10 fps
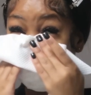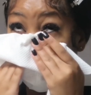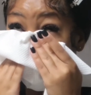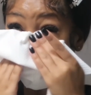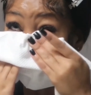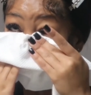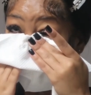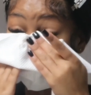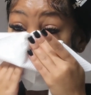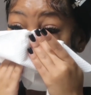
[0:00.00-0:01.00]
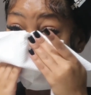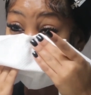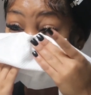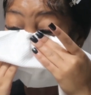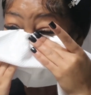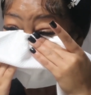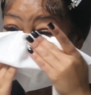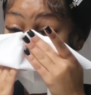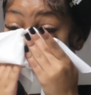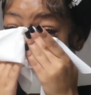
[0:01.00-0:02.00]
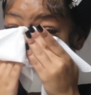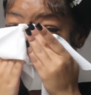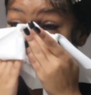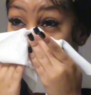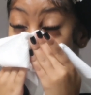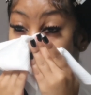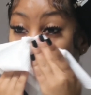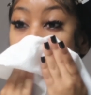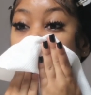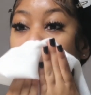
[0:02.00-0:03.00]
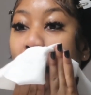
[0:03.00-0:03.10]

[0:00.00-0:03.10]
makes sense, you know? So I'm just going to pat this dry.